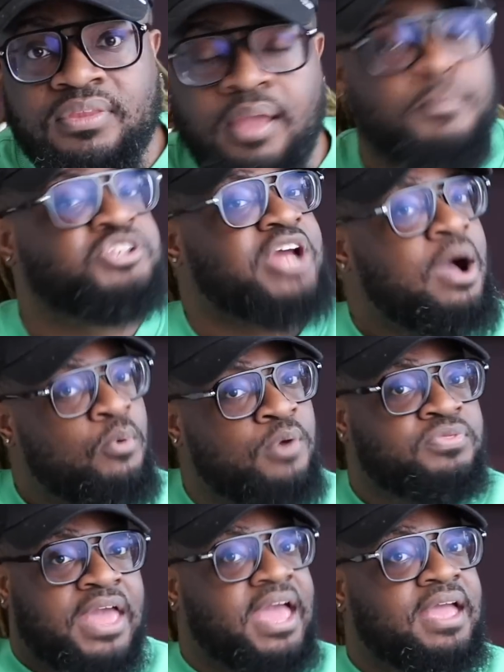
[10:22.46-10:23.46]
But y'all
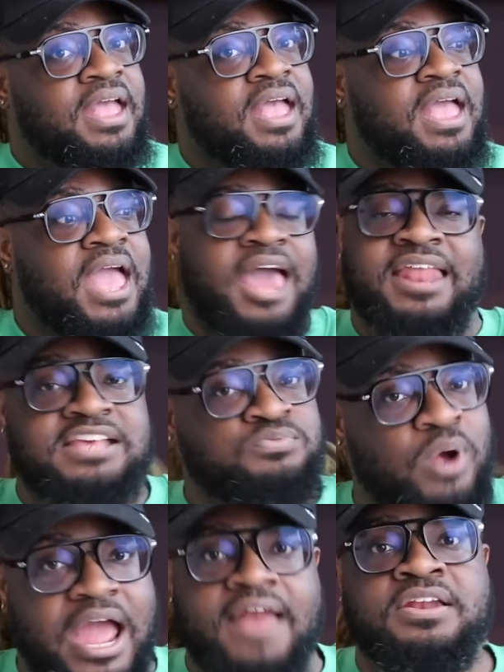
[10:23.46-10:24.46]
want that. And that's
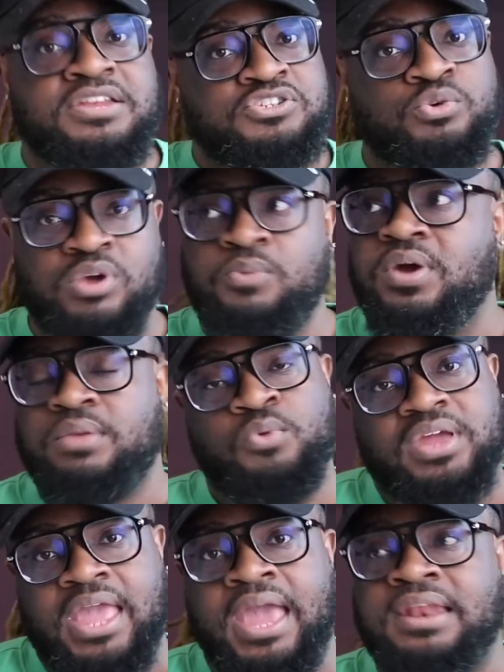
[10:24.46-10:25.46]
where I had to disagree with
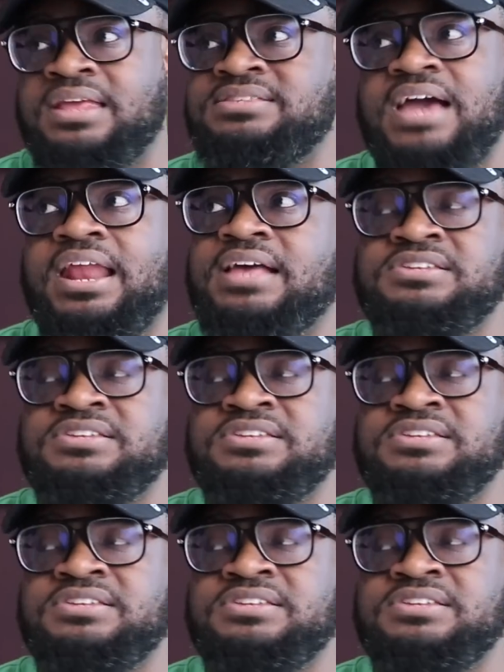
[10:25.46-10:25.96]
Candy and Tiny,